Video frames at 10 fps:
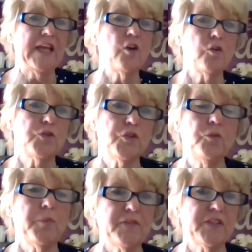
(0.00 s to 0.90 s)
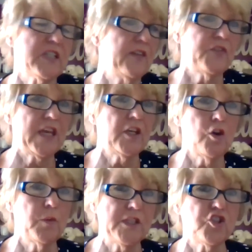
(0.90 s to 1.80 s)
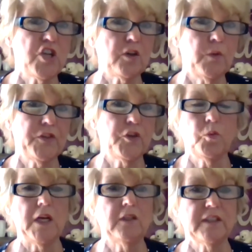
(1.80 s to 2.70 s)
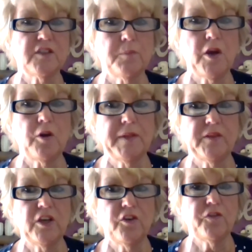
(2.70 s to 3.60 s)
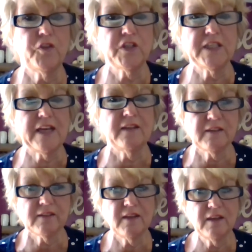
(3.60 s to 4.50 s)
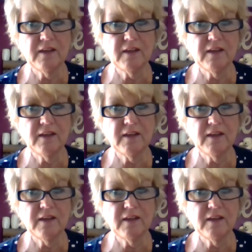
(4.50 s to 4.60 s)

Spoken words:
they go to Buff State, they can always check with their wellness department there for the dates.